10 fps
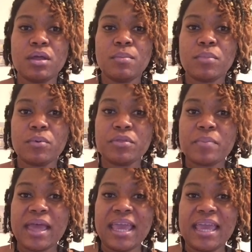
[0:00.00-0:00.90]
But with my
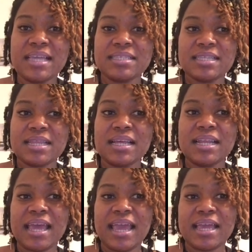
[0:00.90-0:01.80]
hand to the
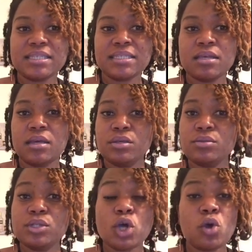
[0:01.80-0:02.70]
glass, you
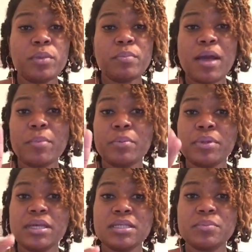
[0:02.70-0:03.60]
told me, Mama,
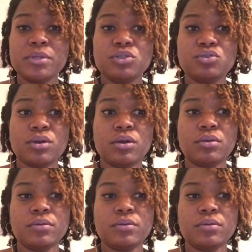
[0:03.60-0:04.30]
please be strong.